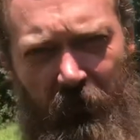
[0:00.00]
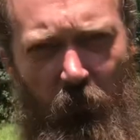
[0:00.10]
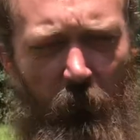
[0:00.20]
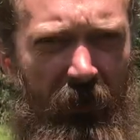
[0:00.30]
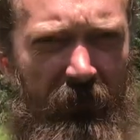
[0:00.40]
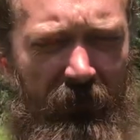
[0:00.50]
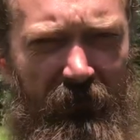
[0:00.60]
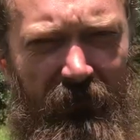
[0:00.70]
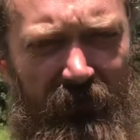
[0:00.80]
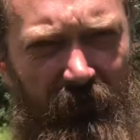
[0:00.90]
Orpaz has a
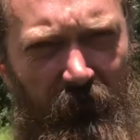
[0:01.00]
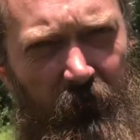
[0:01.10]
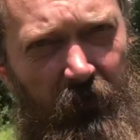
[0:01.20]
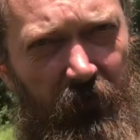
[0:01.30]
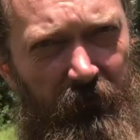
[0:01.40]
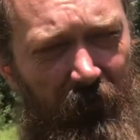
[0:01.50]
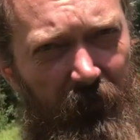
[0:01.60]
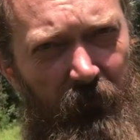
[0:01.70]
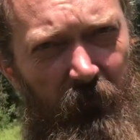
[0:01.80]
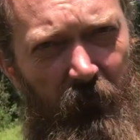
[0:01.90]
standalone, I'll, I
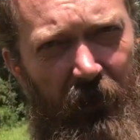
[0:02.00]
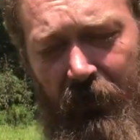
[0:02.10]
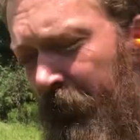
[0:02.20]
might do that.